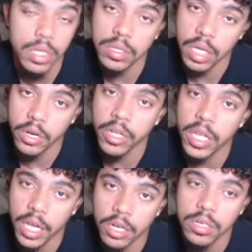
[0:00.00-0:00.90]
Dicker the
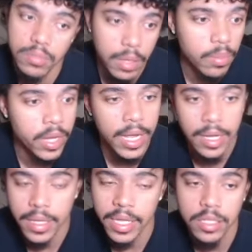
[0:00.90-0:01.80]
kicker. That boy got a
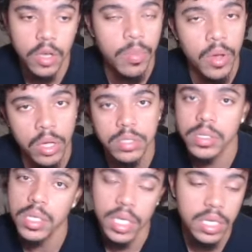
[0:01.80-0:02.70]
leg, though. Pause.
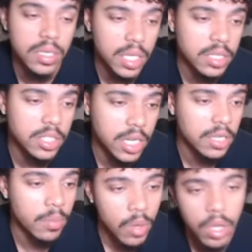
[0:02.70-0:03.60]
He could kick the shit out
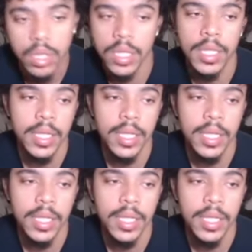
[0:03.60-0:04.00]
the ball.